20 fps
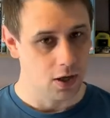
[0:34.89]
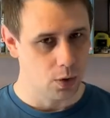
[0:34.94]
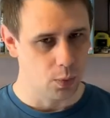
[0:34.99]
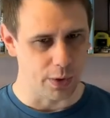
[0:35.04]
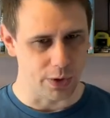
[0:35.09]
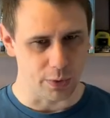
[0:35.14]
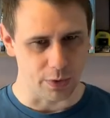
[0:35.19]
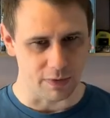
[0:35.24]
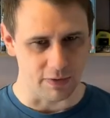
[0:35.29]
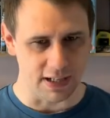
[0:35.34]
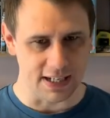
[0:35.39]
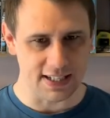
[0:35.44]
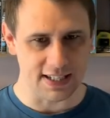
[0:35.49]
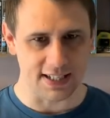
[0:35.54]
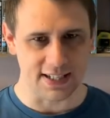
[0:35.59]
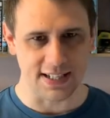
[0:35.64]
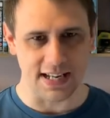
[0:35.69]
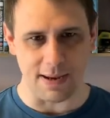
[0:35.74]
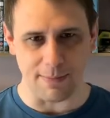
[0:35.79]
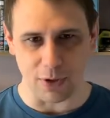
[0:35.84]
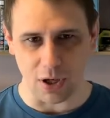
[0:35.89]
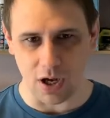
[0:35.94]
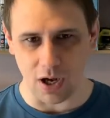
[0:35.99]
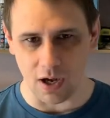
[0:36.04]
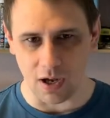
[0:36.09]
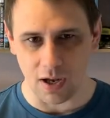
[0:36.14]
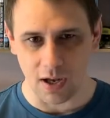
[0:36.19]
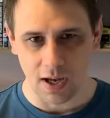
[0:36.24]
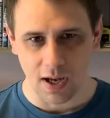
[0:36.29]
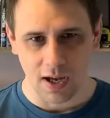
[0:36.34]
which was released the same
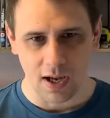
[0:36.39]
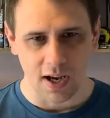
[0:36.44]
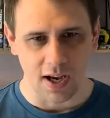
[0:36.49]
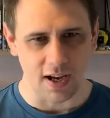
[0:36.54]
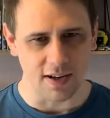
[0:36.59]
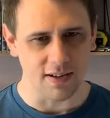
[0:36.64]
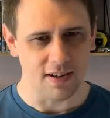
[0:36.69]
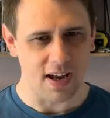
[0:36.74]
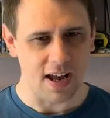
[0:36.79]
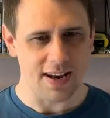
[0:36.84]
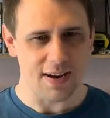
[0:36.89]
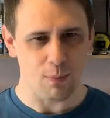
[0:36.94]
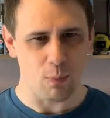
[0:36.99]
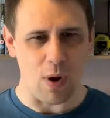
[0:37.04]
year, and